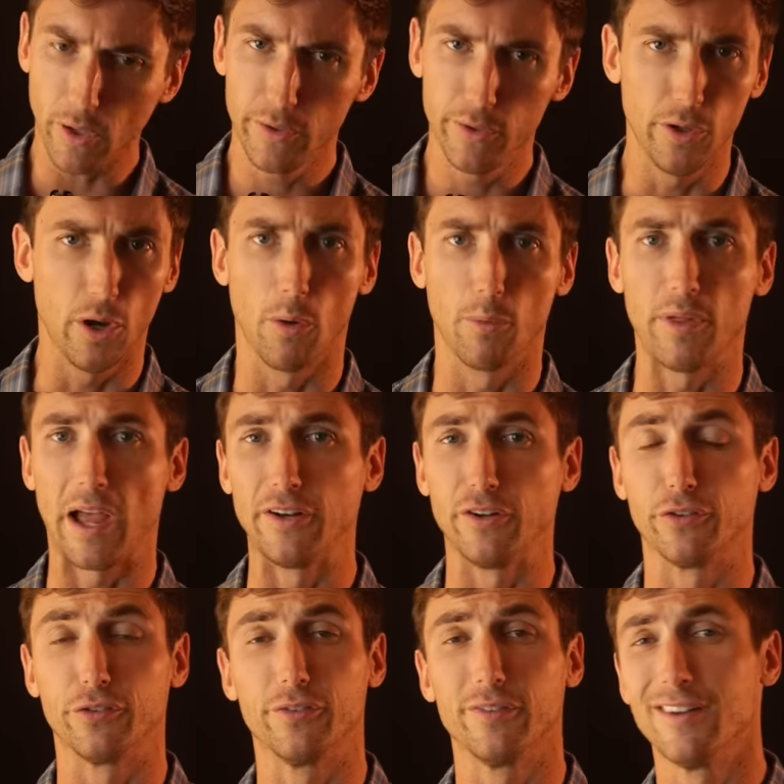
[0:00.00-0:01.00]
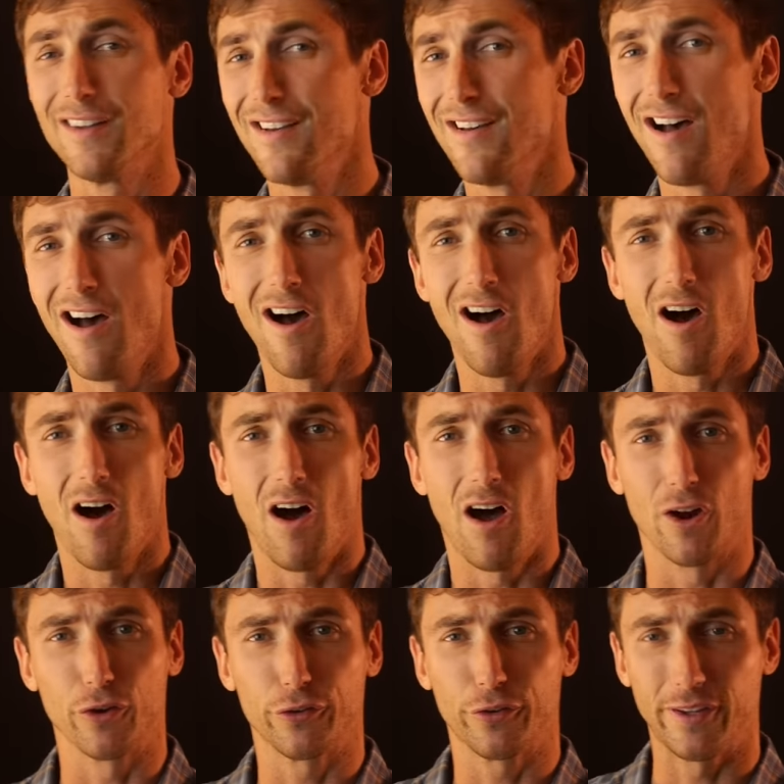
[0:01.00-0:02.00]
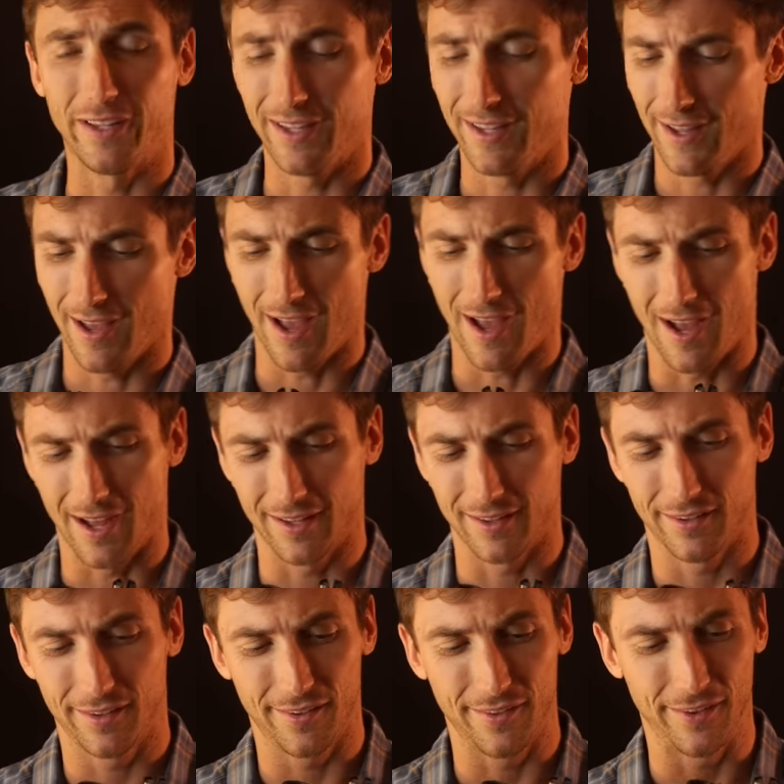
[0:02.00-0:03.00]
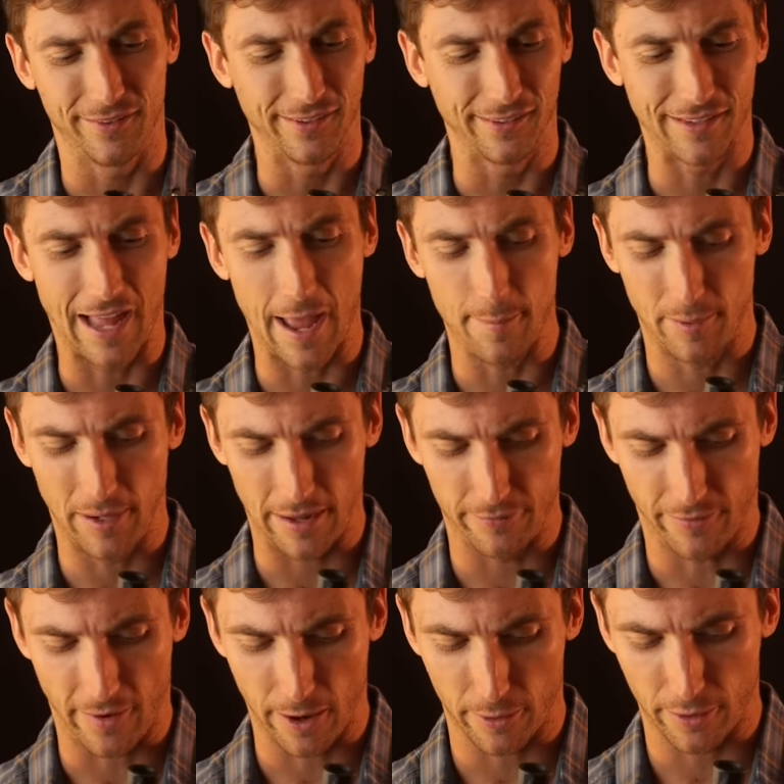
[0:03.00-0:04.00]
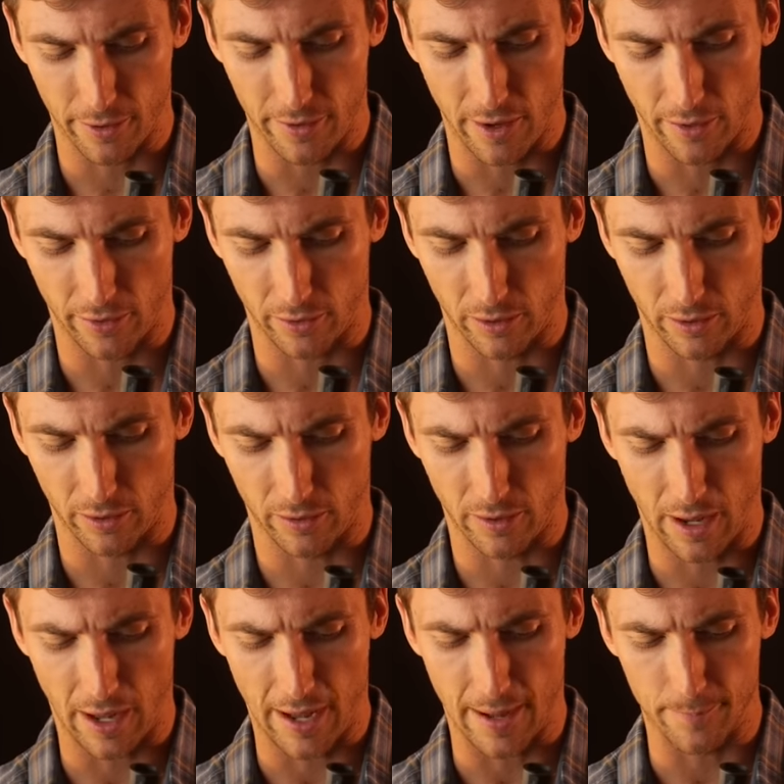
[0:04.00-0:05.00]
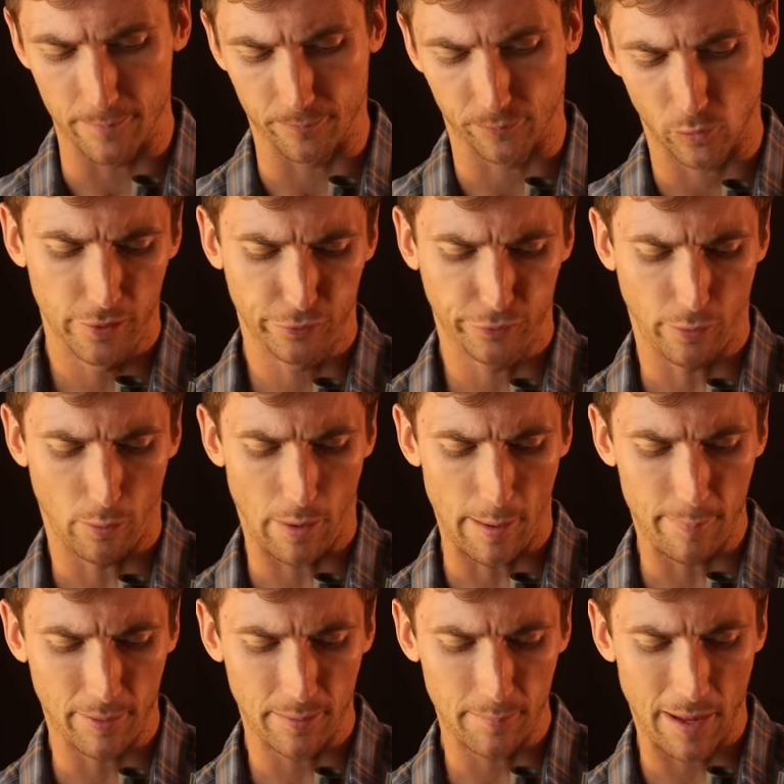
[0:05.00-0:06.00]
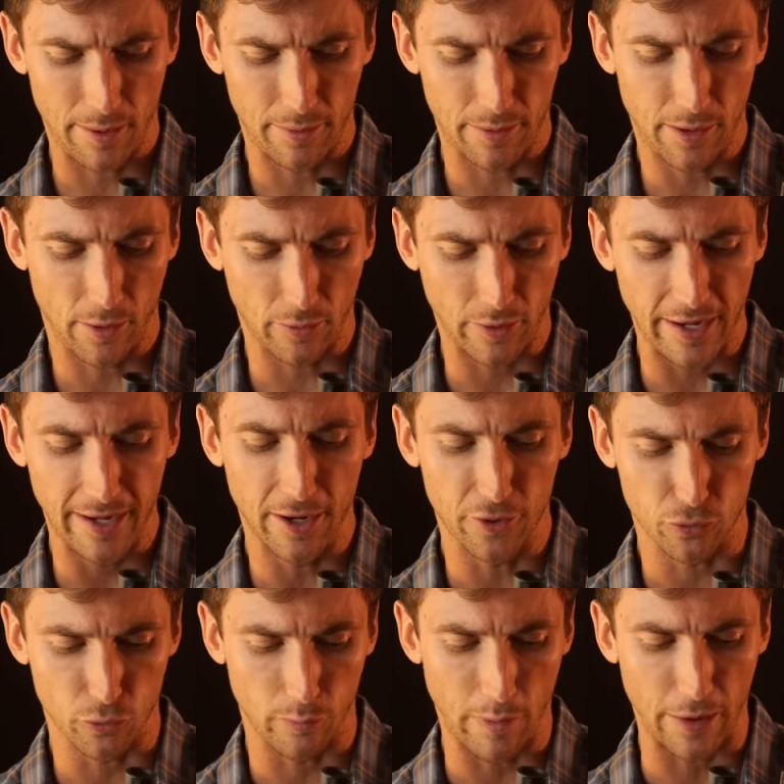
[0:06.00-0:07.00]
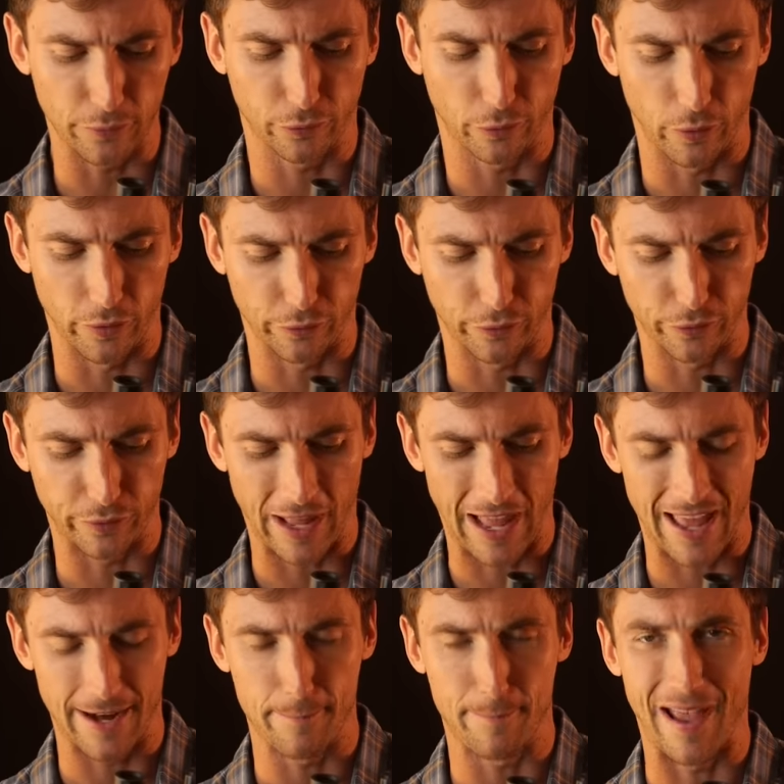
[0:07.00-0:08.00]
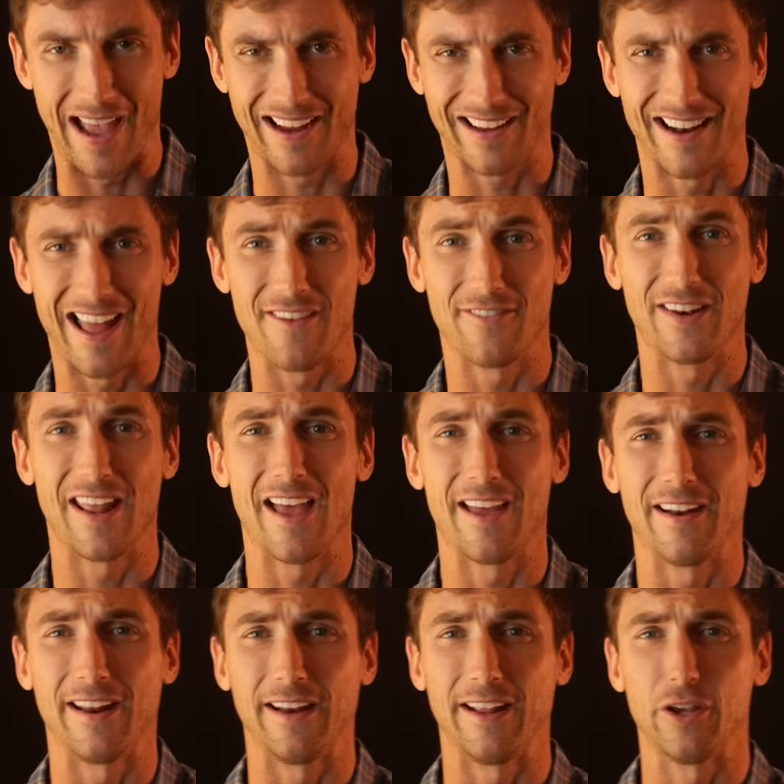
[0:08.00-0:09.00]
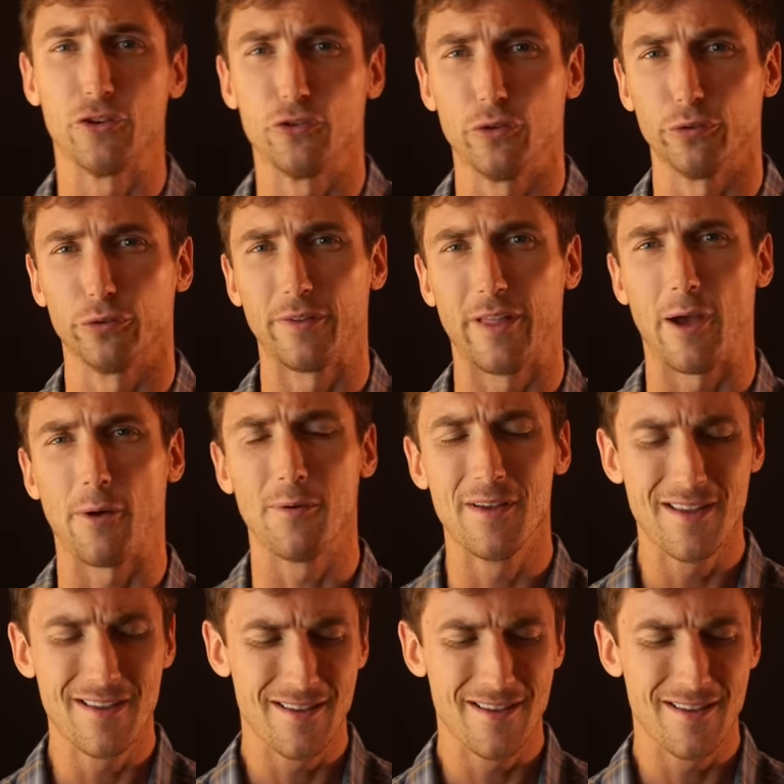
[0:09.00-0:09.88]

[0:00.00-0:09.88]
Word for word: you know, I just honestly, uh, these things happen. I fired another, um, so I put about another 800 rounds to this since I had it back and I haven't had any issues. And now